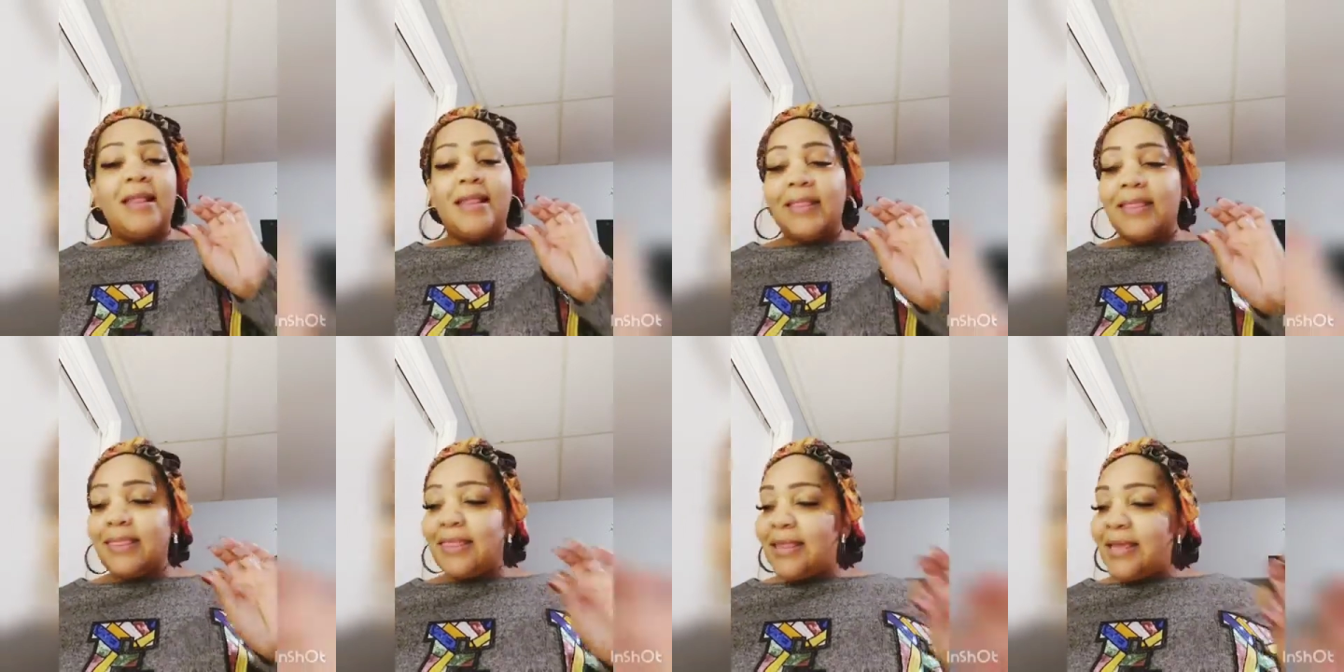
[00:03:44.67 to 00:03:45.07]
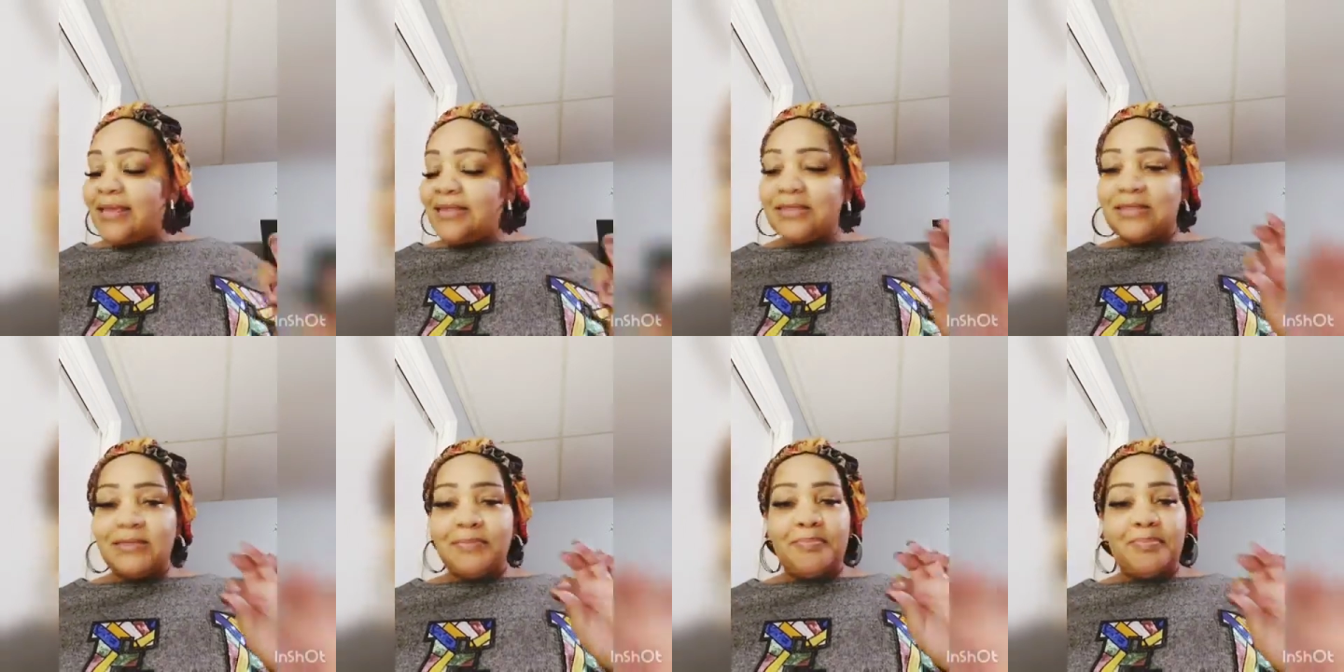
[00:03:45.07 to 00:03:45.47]

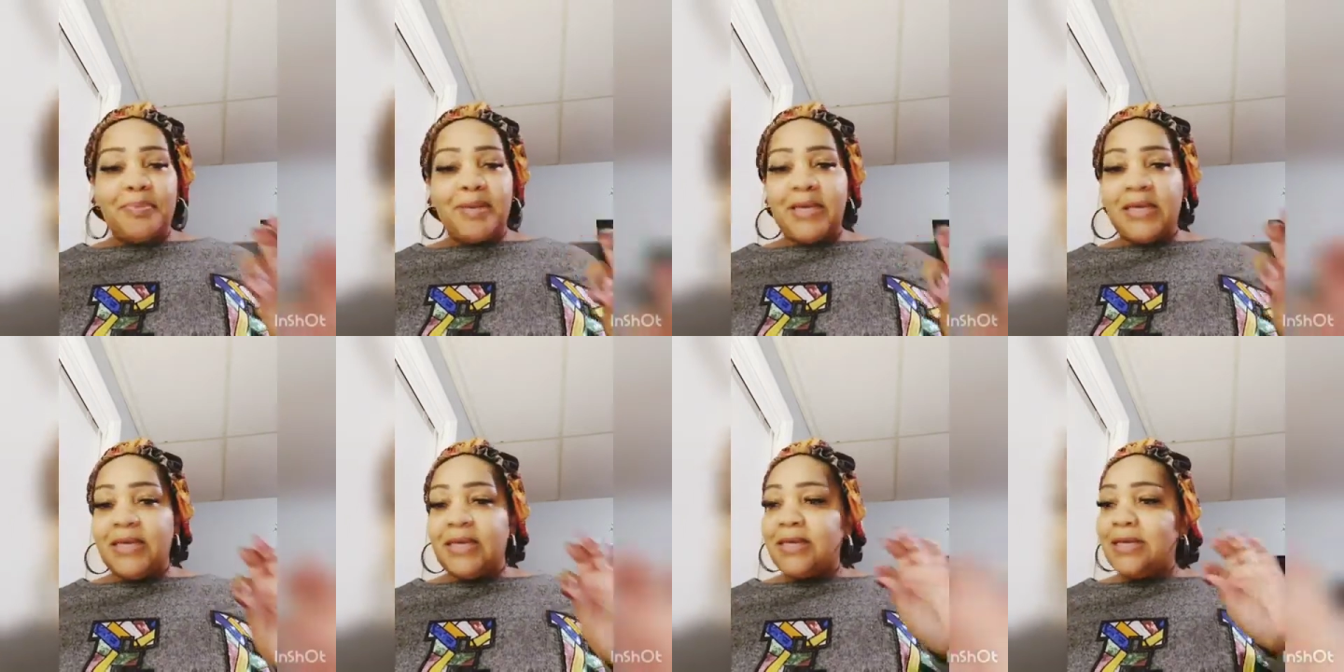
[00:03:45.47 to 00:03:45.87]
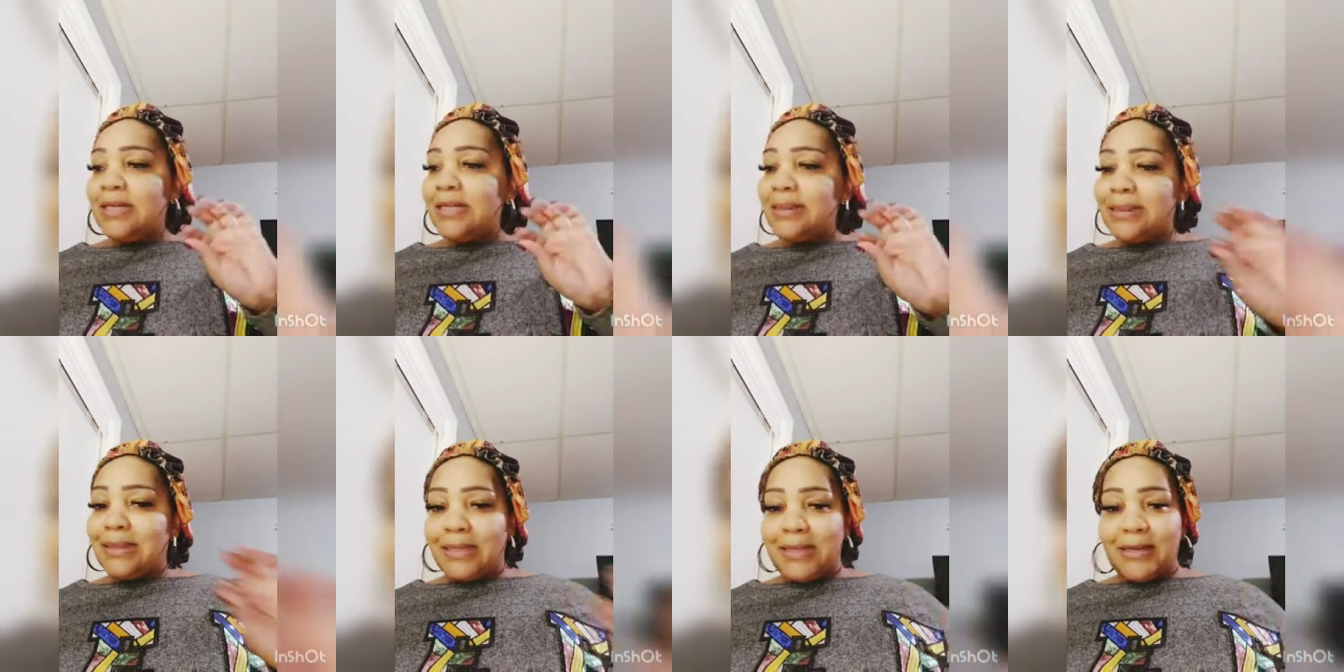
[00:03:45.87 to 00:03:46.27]
let's be
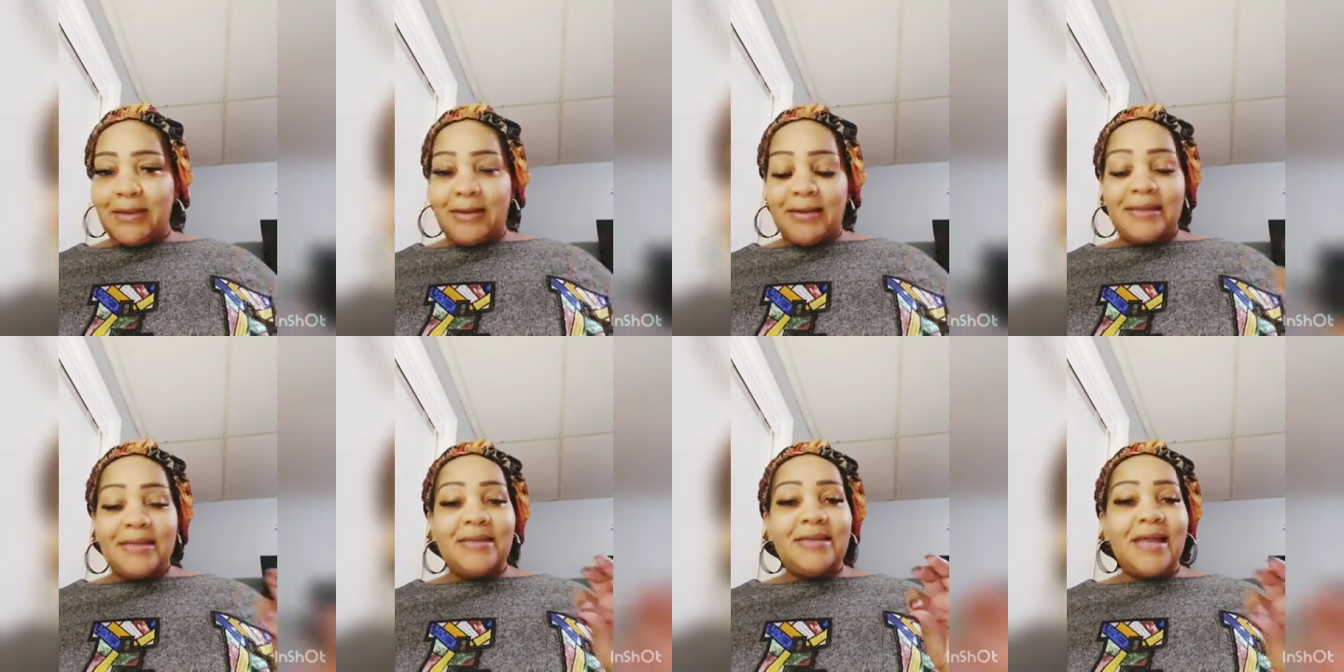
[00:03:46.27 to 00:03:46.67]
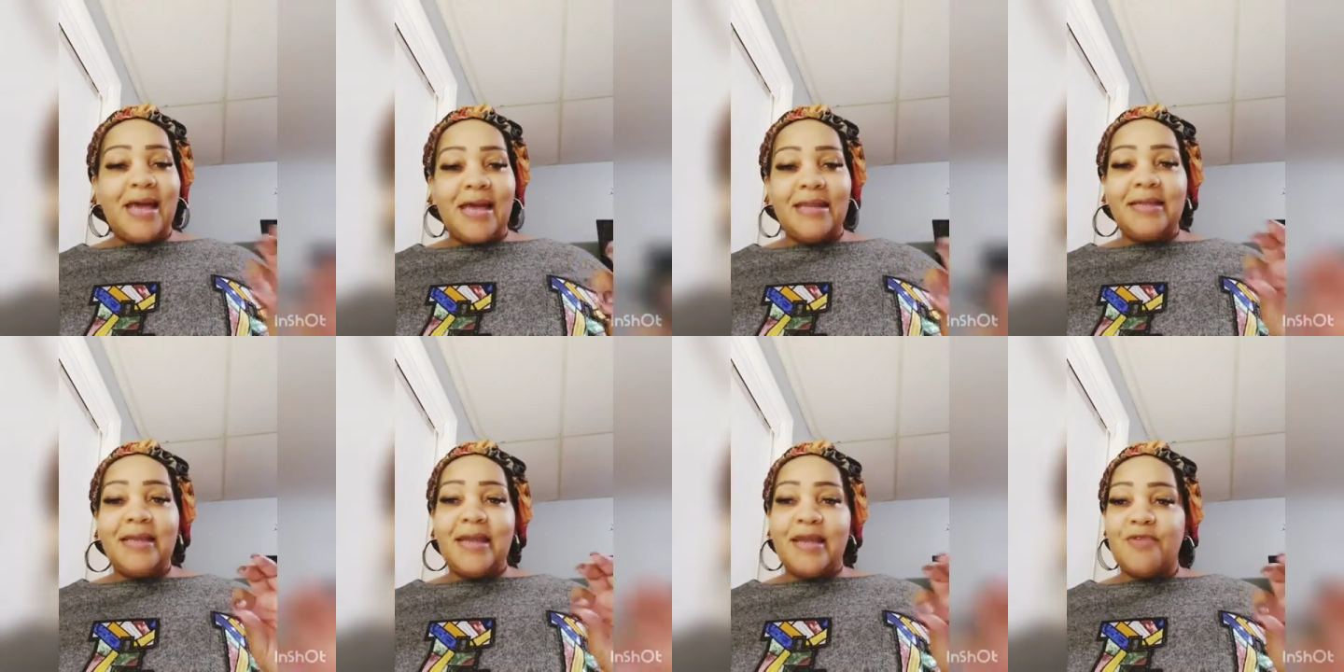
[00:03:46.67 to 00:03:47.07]
clear
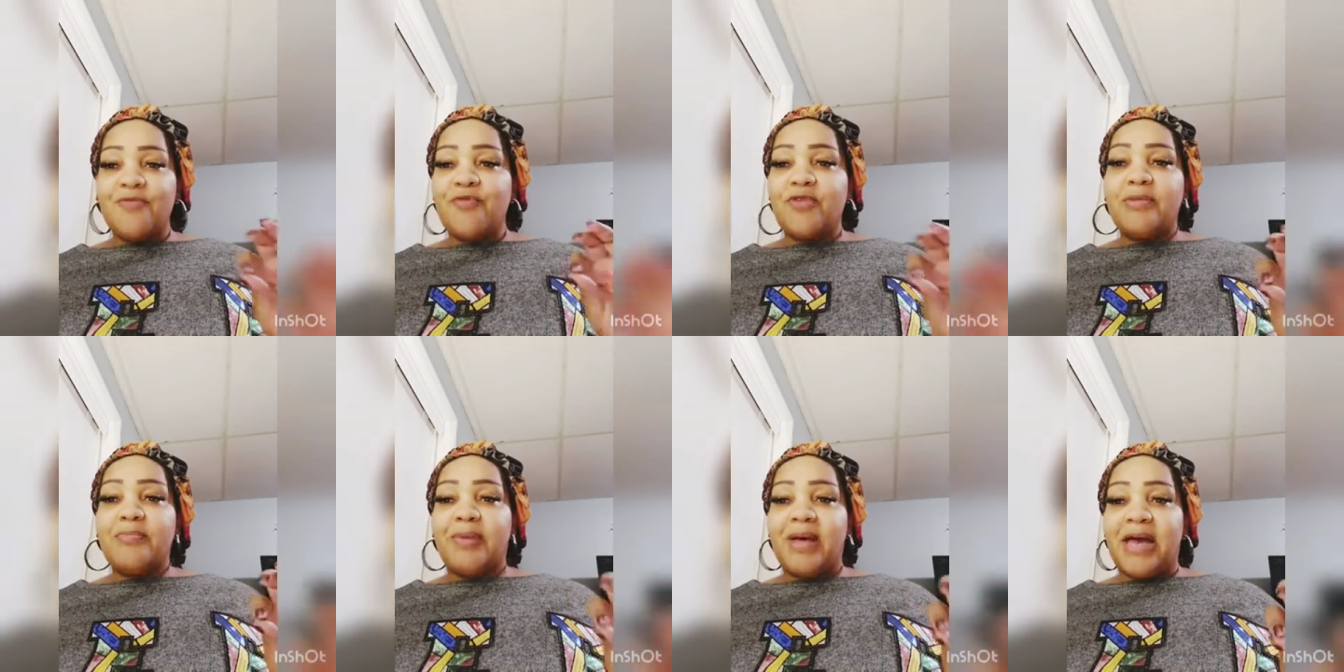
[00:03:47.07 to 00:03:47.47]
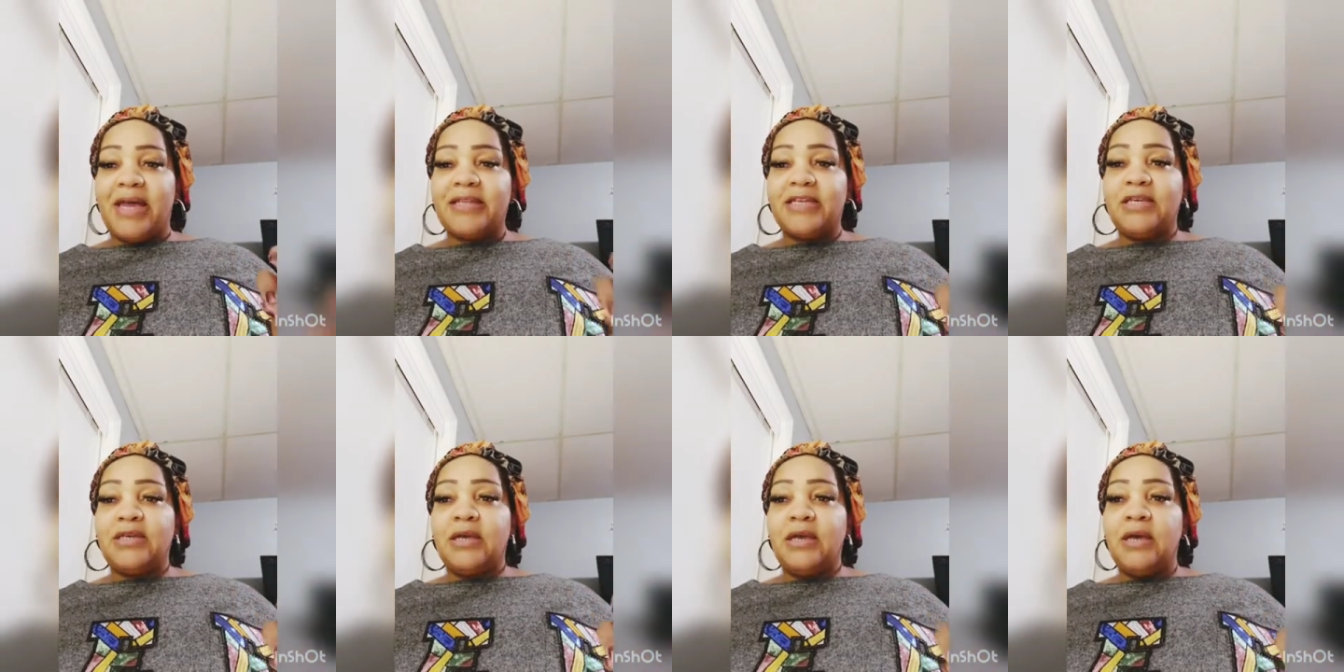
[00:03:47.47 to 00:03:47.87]
not
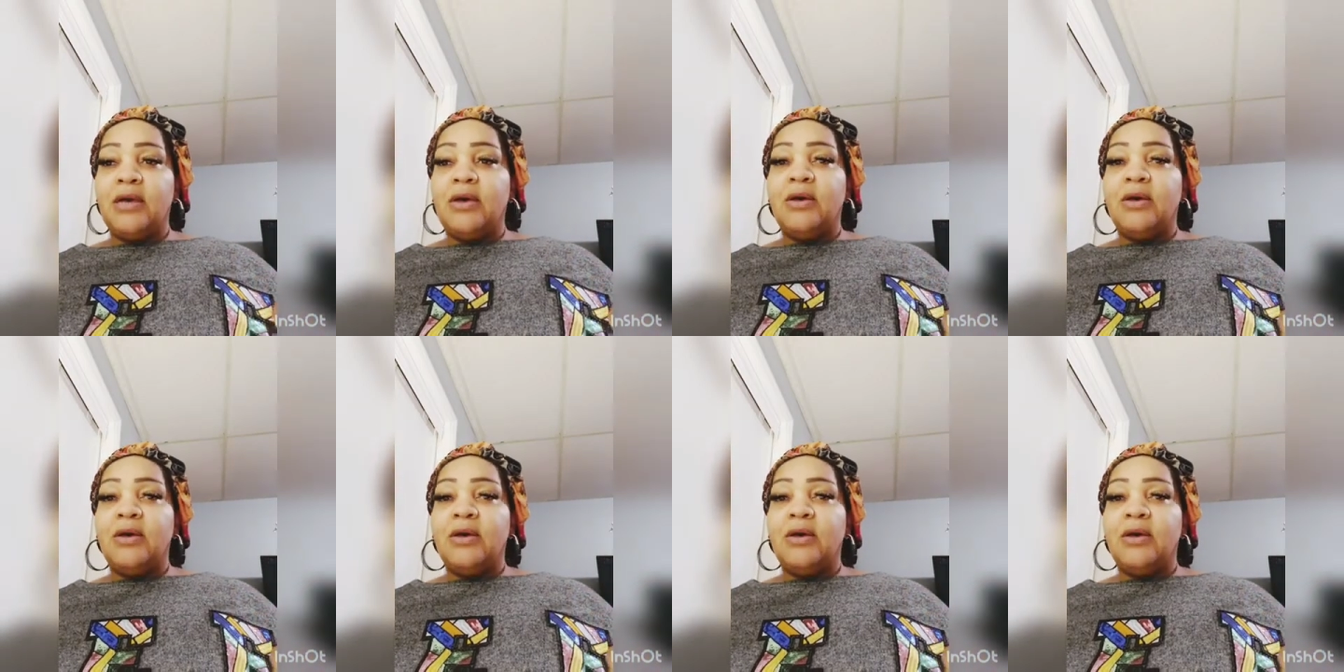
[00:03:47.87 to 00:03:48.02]
everybody